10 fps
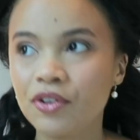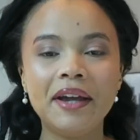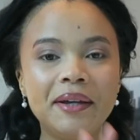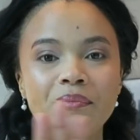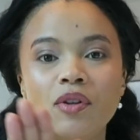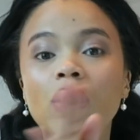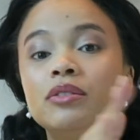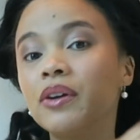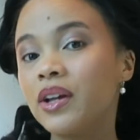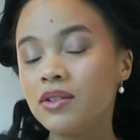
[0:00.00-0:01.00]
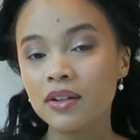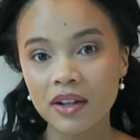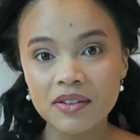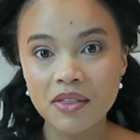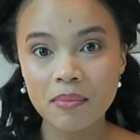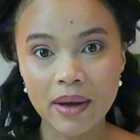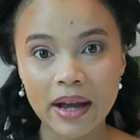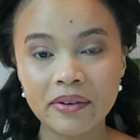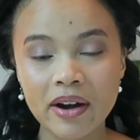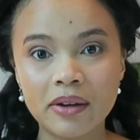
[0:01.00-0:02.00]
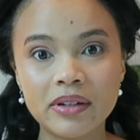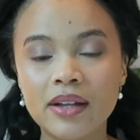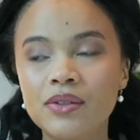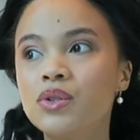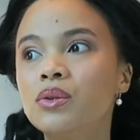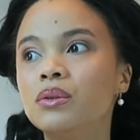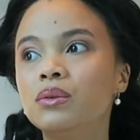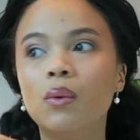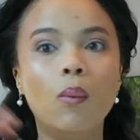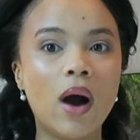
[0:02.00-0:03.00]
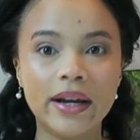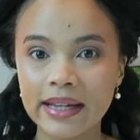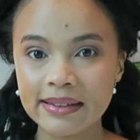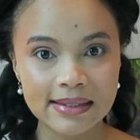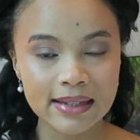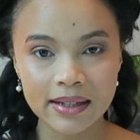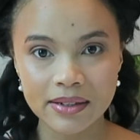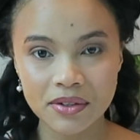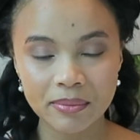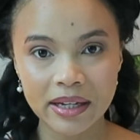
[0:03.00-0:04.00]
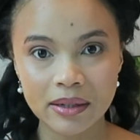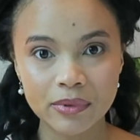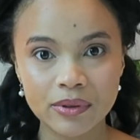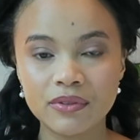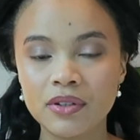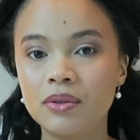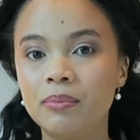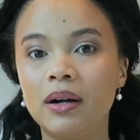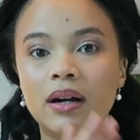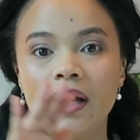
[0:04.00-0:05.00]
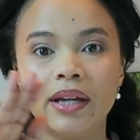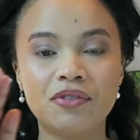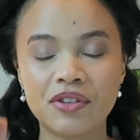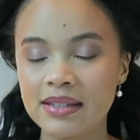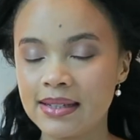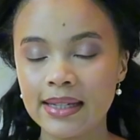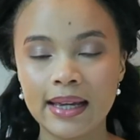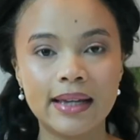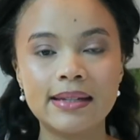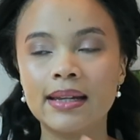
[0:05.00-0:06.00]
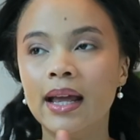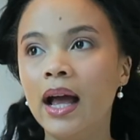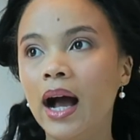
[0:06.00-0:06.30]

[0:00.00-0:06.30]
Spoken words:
I am not going to go into the background as to why I decided to make a move to Dubai just yet.